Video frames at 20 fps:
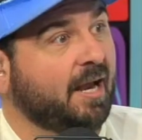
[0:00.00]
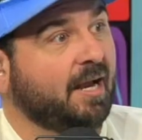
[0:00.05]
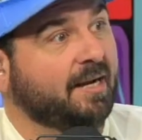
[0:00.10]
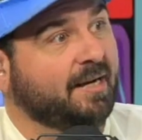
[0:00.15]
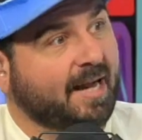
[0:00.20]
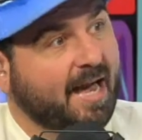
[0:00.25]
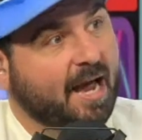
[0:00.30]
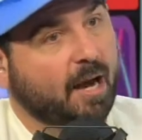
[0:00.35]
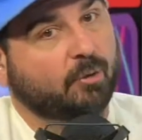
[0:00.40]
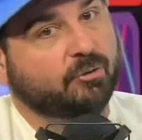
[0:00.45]

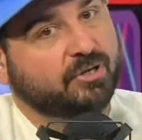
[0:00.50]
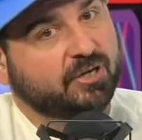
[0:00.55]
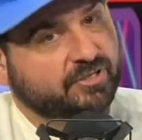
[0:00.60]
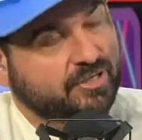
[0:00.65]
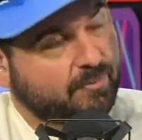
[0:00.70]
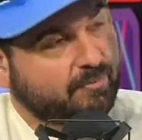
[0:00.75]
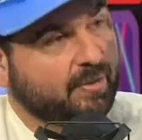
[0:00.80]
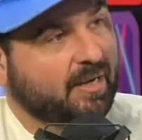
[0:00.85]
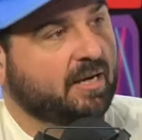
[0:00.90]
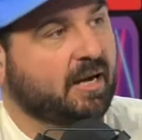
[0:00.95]
Now, does
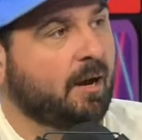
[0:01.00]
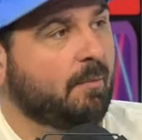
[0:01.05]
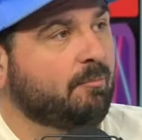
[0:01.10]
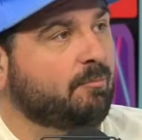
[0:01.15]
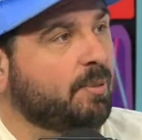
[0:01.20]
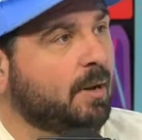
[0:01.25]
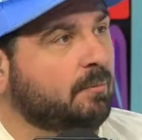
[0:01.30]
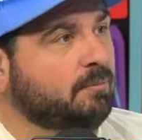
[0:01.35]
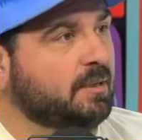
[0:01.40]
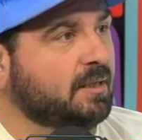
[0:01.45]
it become
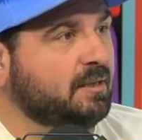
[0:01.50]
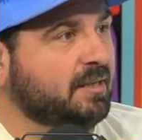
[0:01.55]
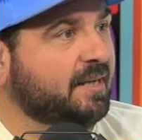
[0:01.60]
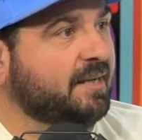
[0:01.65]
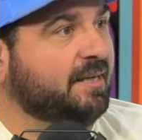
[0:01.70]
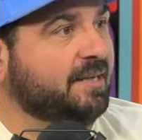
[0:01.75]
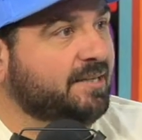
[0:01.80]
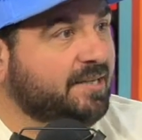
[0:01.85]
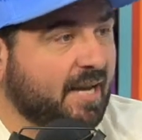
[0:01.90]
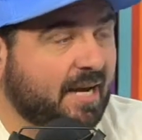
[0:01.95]
publicly
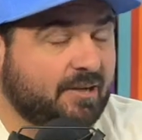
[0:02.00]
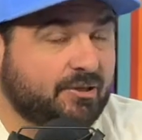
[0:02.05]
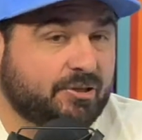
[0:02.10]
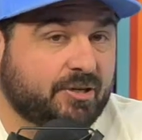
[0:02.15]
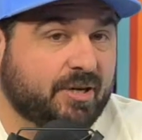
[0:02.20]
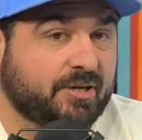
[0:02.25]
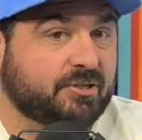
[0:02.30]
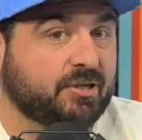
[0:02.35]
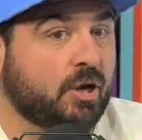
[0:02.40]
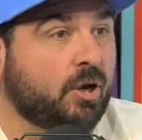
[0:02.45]

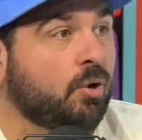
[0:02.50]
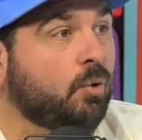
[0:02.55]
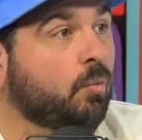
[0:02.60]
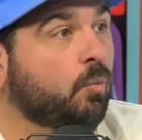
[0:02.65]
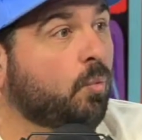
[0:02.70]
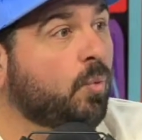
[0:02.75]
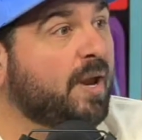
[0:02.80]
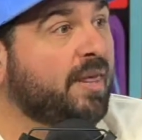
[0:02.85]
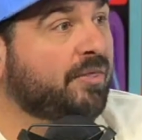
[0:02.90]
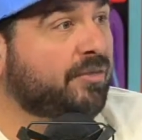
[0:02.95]
contentious
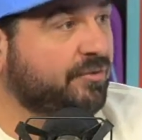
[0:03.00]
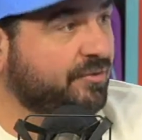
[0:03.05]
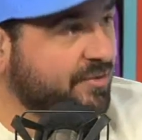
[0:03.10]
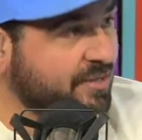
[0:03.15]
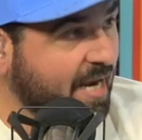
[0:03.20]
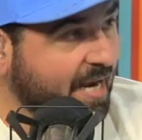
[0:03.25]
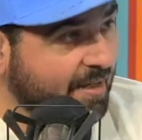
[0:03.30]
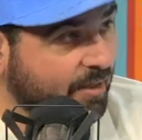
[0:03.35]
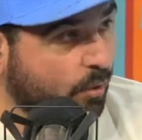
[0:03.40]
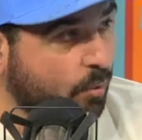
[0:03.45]
with
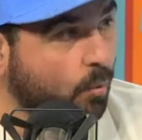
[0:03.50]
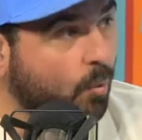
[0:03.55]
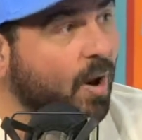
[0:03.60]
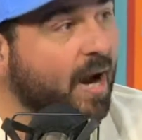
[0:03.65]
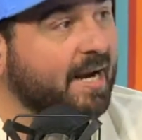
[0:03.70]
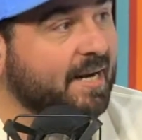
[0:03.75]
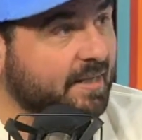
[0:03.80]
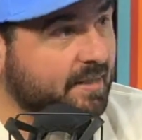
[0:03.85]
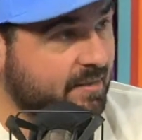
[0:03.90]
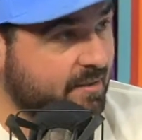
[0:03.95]
Dana
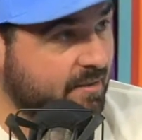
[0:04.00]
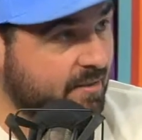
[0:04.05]
White?